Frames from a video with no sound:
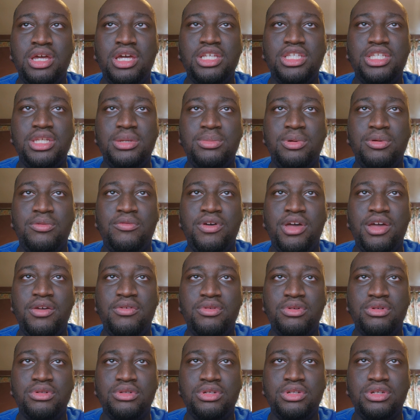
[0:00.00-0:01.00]
A Simple
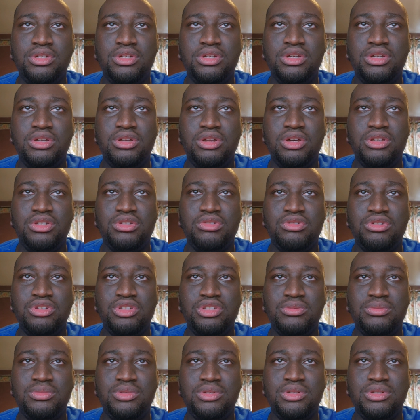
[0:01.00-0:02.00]
Favor, really good. Last
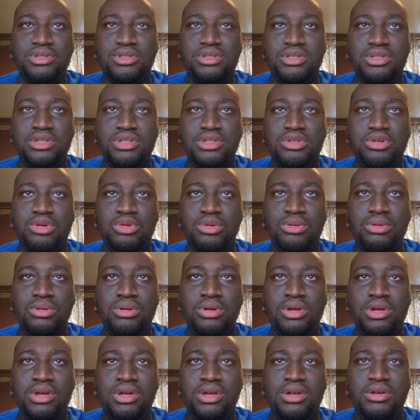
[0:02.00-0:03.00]
Christmas, School
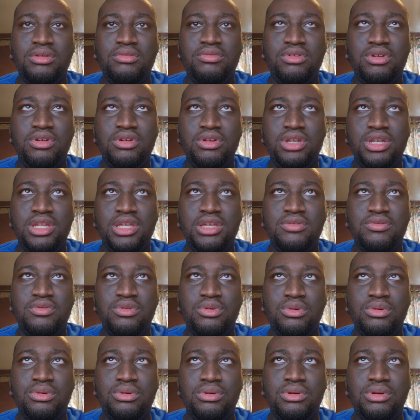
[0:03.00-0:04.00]
for Good and
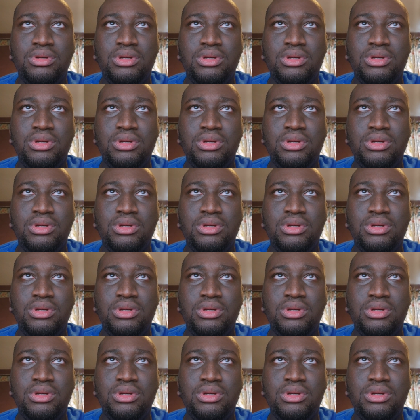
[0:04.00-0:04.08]
Evil.